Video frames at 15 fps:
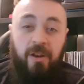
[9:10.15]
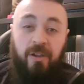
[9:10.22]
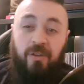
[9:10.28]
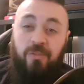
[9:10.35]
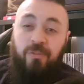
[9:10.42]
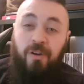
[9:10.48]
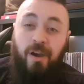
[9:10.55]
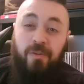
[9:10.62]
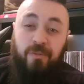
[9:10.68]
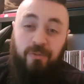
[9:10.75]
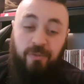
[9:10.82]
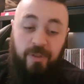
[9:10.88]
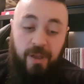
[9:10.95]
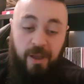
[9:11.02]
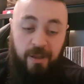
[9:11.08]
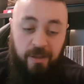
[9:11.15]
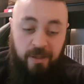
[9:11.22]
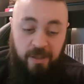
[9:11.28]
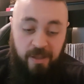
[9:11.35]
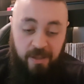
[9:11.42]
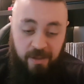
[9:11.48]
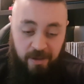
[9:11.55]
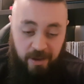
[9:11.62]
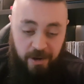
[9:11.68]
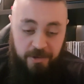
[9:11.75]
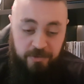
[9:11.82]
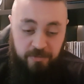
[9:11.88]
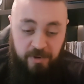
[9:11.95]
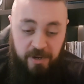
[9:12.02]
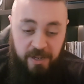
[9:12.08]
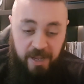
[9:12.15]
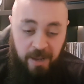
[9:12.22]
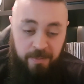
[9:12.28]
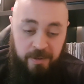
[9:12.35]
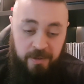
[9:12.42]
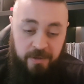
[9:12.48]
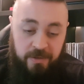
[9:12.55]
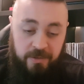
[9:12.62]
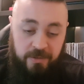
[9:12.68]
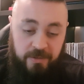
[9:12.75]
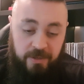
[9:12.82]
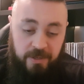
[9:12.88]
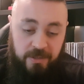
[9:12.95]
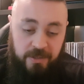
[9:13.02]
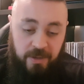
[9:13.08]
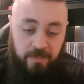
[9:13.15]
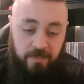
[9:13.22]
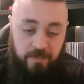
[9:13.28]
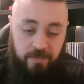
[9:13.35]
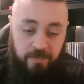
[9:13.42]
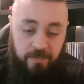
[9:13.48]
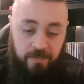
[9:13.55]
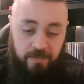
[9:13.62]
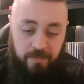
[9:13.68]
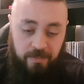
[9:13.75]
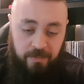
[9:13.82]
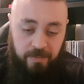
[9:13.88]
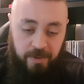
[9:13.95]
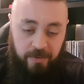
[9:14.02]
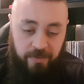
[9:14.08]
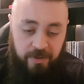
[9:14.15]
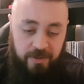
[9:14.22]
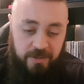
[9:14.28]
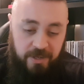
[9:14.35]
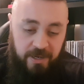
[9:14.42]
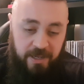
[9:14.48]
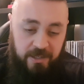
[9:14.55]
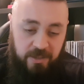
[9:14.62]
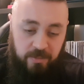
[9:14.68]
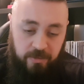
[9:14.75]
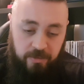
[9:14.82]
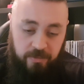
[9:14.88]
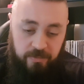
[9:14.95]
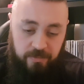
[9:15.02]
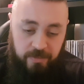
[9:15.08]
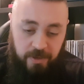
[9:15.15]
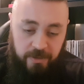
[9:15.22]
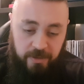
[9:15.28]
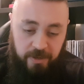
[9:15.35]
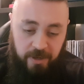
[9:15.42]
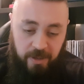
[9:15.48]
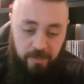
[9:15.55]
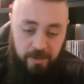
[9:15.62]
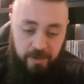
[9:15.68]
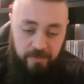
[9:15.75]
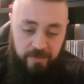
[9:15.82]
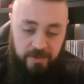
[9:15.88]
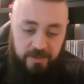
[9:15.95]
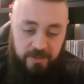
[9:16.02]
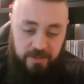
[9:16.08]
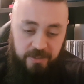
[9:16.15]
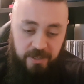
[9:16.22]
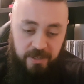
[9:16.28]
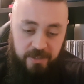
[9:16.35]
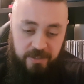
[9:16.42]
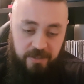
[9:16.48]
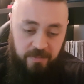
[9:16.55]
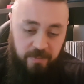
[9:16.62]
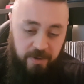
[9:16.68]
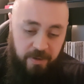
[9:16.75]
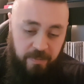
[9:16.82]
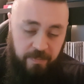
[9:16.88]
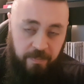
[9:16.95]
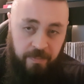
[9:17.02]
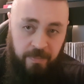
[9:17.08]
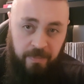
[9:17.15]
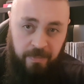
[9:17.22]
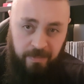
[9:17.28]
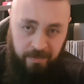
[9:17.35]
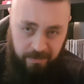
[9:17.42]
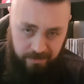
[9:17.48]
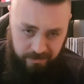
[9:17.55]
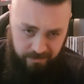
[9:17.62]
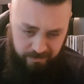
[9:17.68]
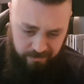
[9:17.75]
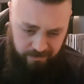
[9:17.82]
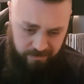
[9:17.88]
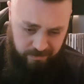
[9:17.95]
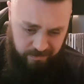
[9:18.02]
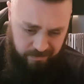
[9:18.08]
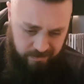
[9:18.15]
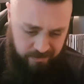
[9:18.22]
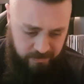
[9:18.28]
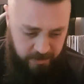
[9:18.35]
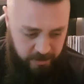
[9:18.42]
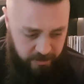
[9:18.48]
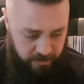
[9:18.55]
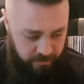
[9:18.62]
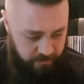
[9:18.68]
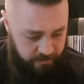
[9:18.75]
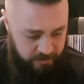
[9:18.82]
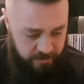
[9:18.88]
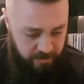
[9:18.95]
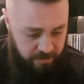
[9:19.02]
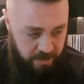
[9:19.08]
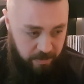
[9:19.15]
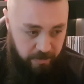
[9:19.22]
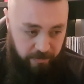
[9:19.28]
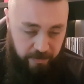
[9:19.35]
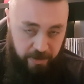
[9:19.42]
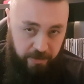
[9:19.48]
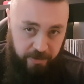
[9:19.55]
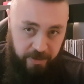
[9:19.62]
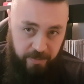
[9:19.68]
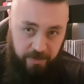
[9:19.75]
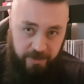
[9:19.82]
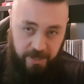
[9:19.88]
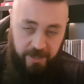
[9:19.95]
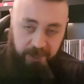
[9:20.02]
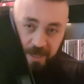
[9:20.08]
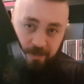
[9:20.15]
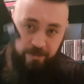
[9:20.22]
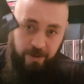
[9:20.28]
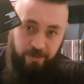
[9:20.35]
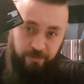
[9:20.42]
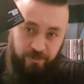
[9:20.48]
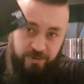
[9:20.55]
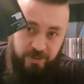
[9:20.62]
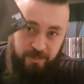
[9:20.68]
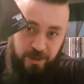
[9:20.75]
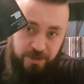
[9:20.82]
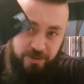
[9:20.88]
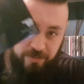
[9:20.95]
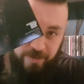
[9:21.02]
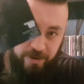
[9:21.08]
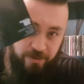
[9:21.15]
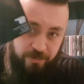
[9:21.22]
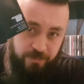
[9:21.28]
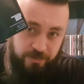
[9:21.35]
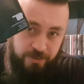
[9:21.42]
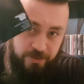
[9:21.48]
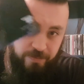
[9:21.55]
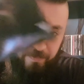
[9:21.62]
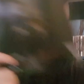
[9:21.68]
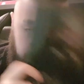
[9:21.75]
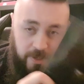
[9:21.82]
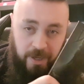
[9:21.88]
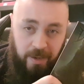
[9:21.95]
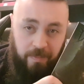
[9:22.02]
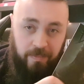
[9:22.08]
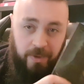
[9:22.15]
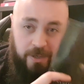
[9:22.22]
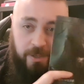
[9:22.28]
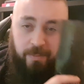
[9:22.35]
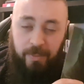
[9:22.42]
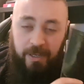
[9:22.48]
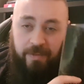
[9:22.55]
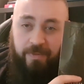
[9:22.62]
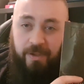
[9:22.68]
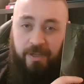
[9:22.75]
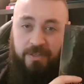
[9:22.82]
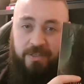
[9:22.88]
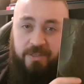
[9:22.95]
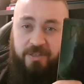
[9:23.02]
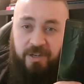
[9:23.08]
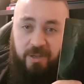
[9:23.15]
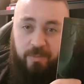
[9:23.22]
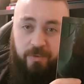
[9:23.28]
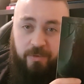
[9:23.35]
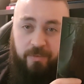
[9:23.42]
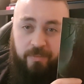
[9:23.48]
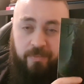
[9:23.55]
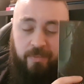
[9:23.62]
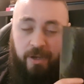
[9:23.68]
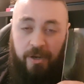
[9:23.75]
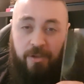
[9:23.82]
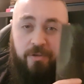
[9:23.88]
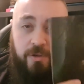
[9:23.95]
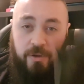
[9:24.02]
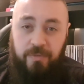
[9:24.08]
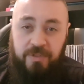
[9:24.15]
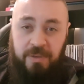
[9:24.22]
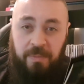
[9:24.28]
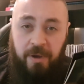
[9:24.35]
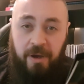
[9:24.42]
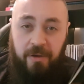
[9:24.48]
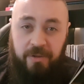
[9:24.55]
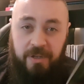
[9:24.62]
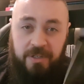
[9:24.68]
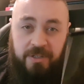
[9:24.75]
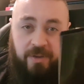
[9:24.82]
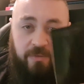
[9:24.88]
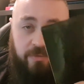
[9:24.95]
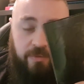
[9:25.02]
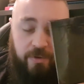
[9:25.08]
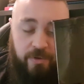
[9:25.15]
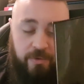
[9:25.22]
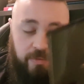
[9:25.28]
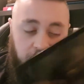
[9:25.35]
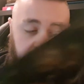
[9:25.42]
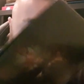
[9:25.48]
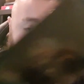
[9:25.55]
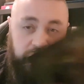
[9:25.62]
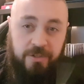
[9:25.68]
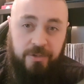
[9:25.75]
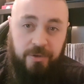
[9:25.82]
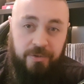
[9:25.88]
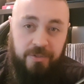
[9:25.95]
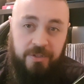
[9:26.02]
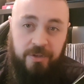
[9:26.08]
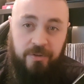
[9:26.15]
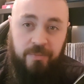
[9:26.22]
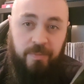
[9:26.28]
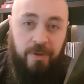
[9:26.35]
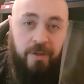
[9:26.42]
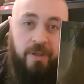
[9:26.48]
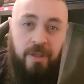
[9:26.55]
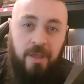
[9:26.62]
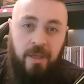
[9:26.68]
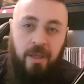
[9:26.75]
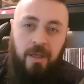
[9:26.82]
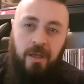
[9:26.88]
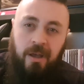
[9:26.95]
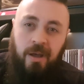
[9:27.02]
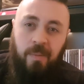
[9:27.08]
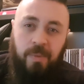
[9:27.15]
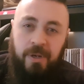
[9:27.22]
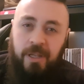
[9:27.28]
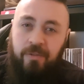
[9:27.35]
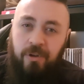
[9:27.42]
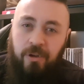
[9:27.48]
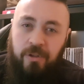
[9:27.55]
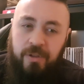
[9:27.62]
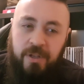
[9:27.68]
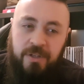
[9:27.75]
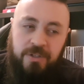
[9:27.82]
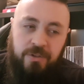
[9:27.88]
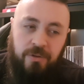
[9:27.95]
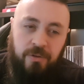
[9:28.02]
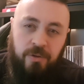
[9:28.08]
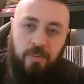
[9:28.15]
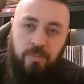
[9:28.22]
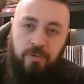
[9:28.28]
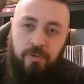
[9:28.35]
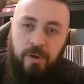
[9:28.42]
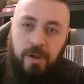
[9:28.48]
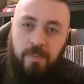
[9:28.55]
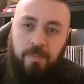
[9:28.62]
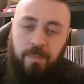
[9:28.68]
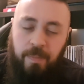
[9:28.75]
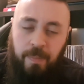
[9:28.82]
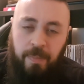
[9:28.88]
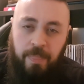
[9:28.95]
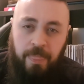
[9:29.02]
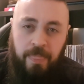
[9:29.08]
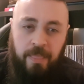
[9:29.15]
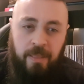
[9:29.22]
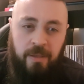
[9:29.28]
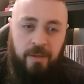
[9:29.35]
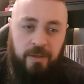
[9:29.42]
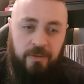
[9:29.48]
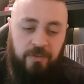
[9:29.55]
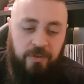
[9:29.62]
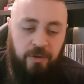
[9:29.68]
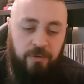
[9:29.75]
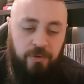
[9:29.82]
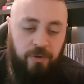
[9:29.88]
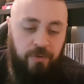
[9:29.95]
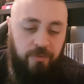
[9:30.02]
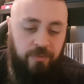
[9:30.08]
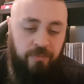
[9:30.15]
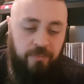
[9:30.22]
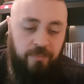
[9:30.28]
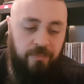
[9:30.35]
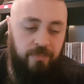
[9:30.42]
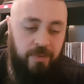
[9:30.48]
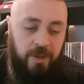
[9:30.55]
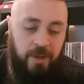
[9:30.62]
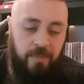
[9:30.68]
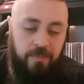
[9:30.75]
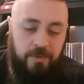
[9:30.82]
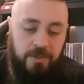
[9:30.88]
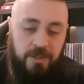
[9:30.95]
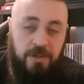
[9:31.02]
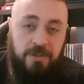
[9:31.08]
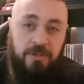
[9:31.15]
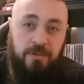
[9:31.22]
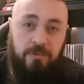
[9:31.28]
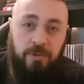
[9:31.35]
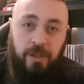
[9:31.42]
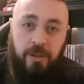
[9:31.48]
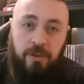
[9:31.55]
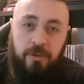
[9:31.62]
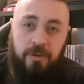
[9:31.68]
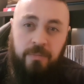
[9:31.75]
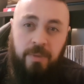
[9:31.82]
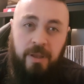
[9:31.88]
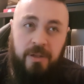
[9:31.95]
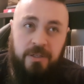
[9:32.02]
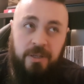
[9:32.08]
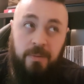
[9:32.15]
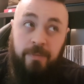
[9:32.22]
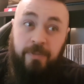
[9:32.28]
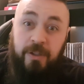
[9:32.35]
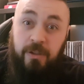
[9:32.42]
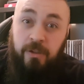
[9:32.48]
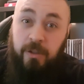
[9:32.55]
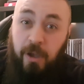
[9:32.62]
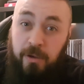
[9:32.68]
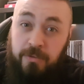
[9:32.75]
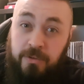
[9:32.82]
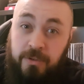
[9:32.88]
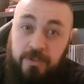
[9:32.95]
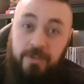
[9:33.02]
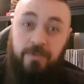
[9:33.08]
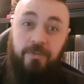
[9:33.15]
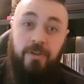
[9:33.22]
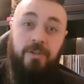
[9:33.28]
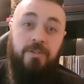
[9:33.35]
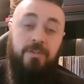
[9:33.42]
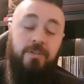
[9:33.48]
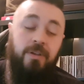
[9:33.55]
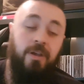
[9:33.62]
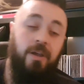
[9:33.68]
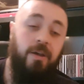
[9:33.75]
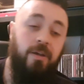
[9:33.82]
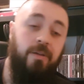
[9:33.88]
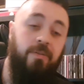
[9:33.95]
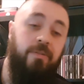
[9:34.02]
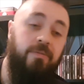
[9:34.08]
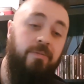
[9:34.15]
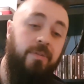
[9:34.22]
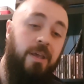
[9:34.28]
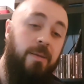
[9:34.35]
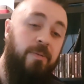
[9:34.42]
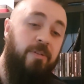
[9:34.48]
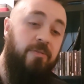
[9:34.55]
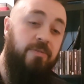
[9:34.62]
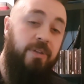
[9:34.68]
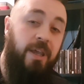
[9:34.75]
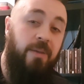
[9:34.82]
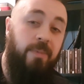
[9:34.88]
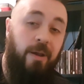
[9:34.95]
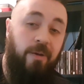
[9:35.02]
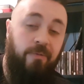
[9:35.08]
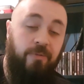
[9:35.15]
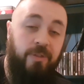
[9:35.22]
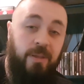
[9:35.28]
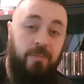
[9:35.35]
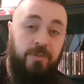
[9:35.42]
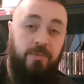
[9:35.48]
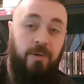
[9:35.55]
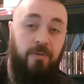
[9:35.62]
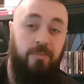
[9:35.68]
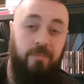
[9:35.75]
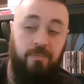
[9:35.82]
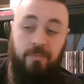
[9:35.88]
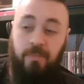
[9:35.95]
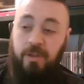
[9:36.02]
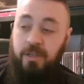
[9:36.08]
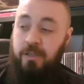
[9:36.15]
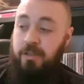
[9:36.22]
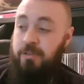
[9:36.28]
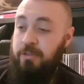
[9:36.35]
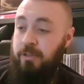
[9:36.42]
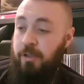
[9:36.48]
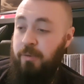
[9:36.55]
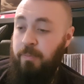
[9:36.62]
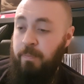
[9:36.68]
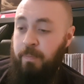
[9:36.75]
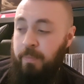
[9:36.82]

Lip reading: like a £5 for that, and I was really happy because it's I think it's collectible. I don't know how many of these exist, but there's no number written on it. But that came out through Dementia Records. I don't believe they exist anymore. I know you can obviously buy all their stuff through Discogs still, but I believe a lot of their stock got brought up and sold off because they used to do all like the Hood and Menace, and I think Ghost's first debut came out through them as well many years ago,